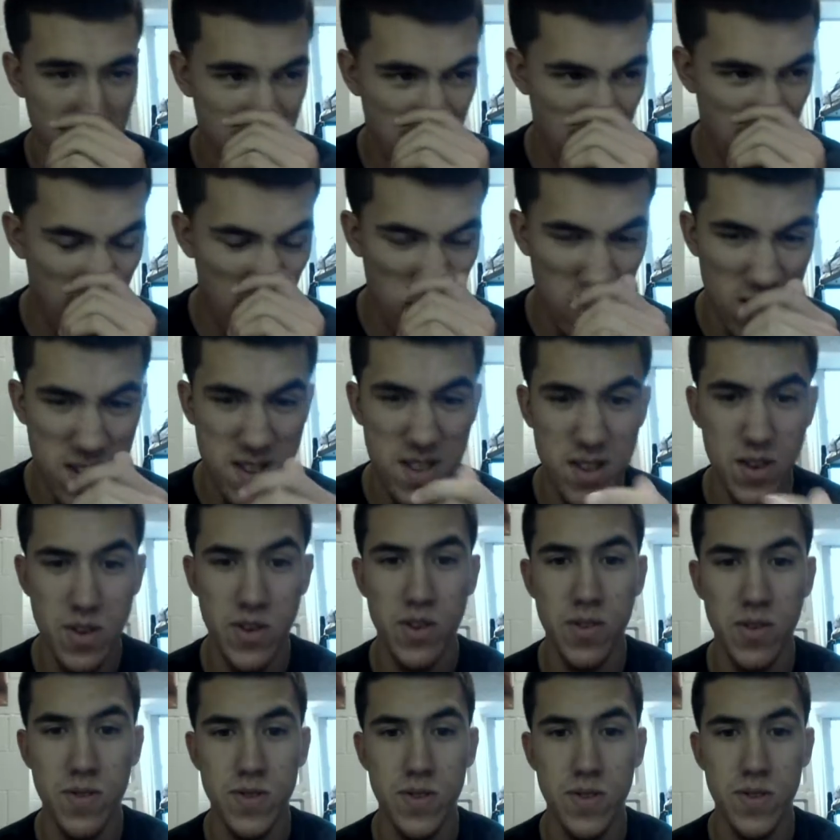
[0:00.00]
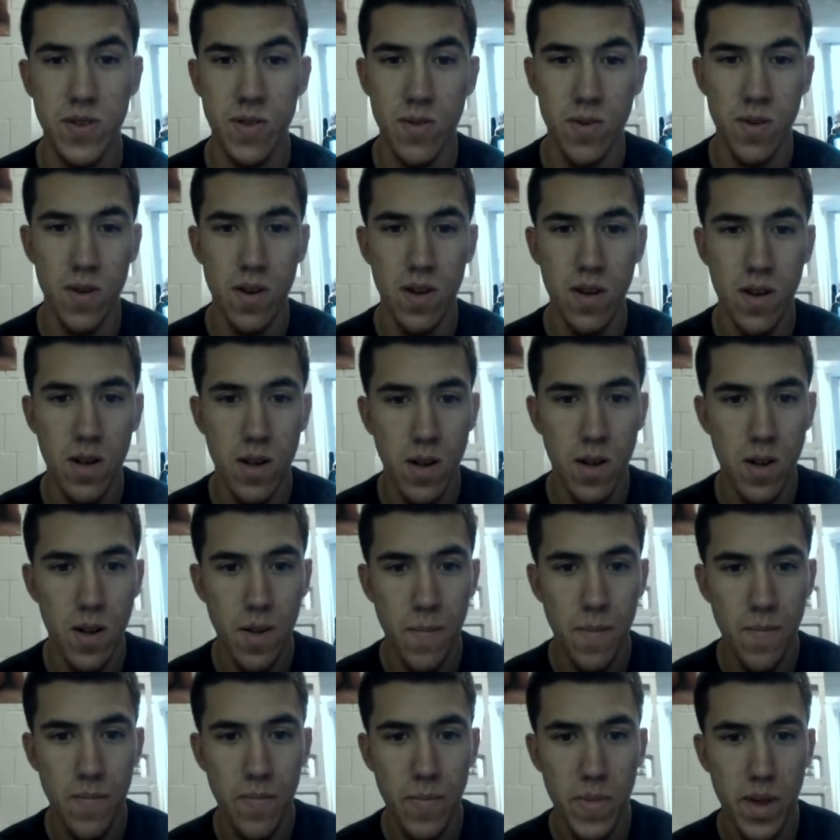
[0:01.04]
calories than you're used to.
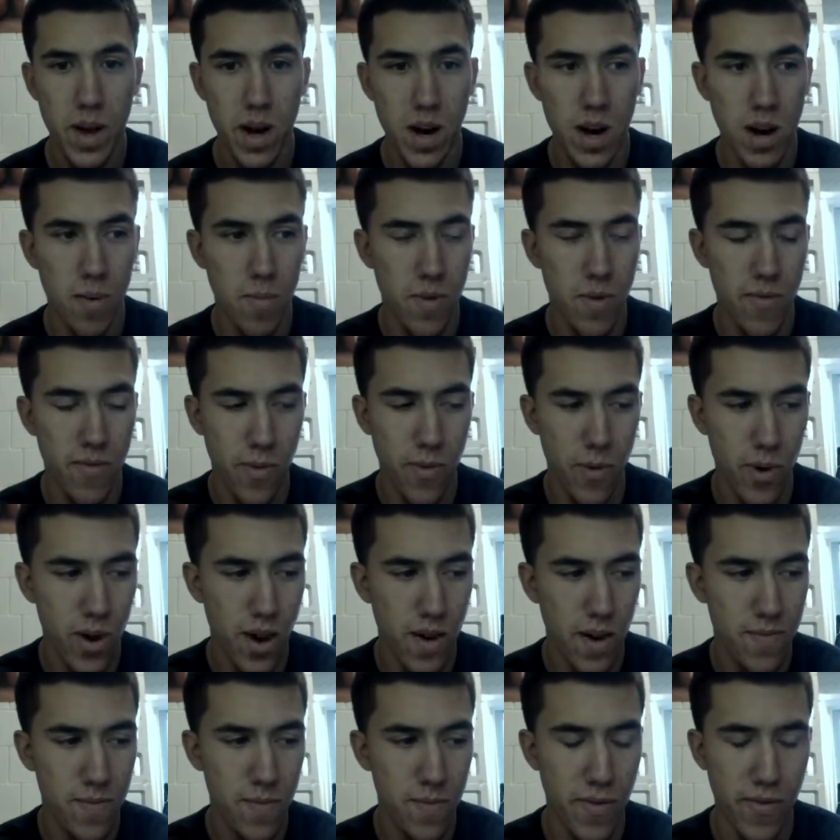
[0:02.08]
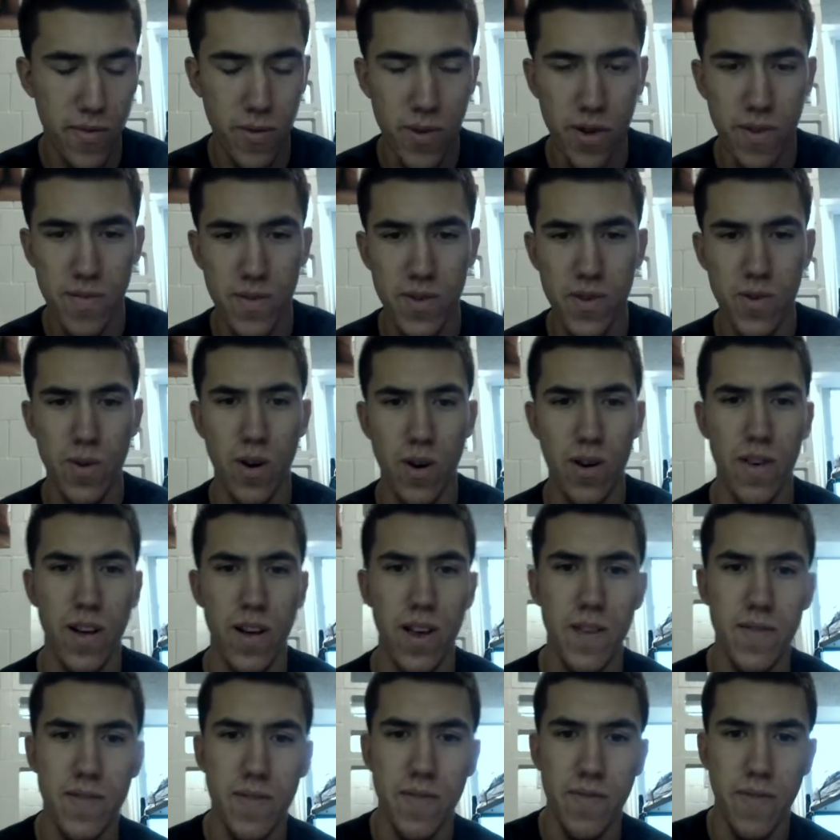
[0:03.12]
Before you even do all that,
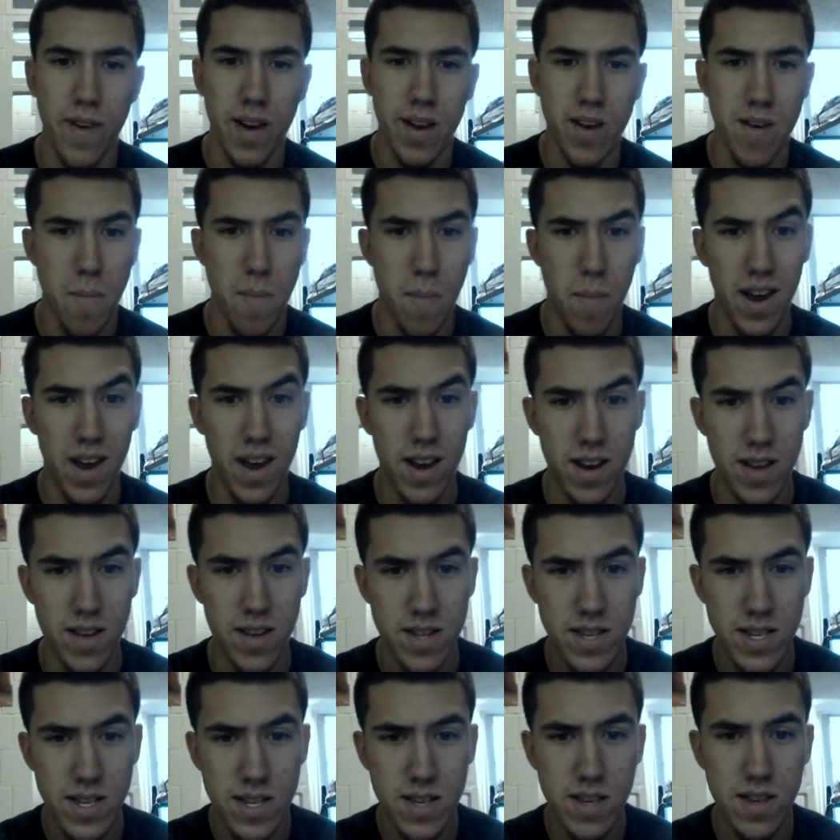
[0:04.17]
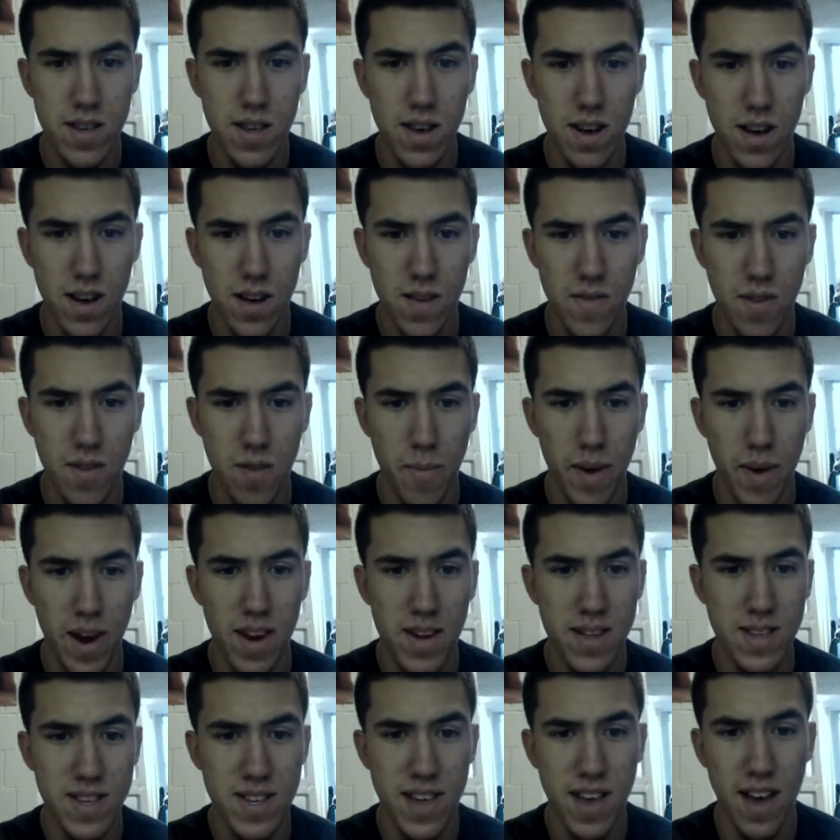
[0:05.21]
you have to find your maintenance
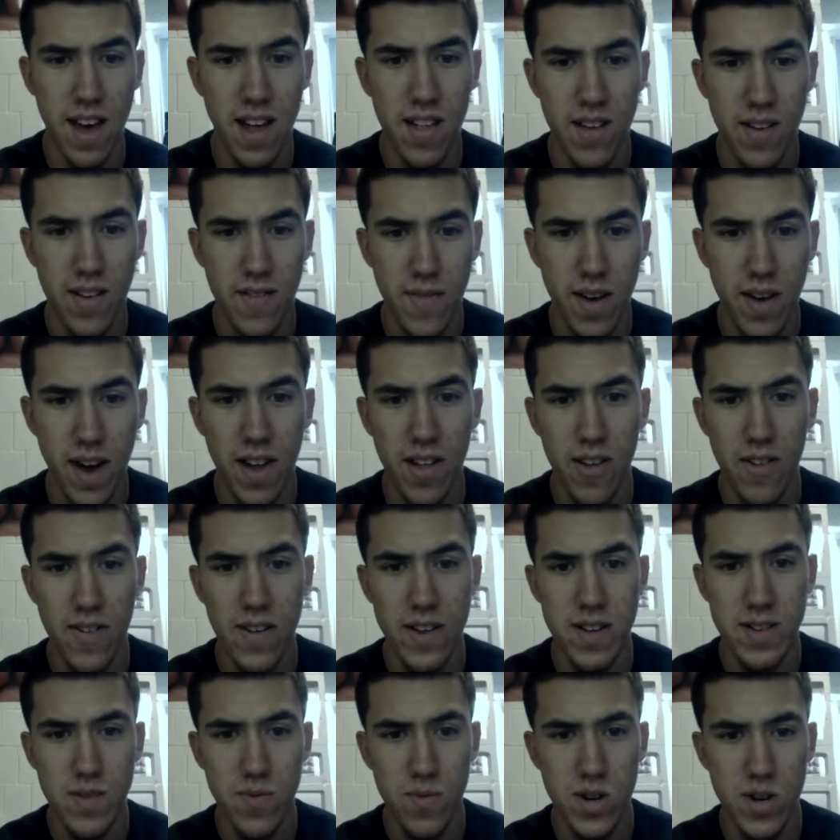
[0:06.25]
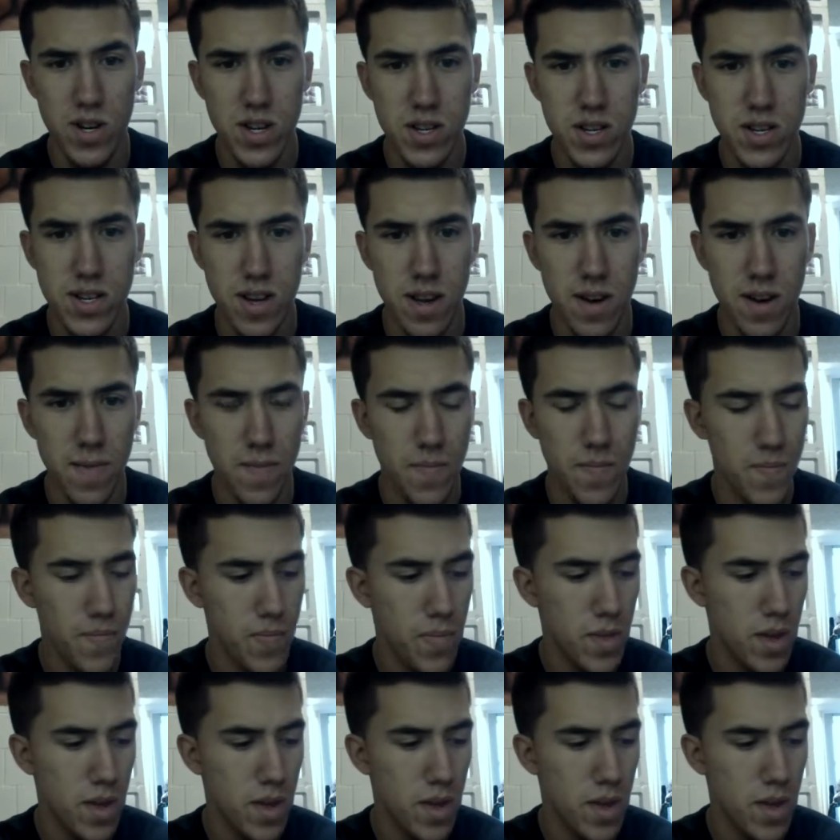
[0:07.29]
of calories, which is the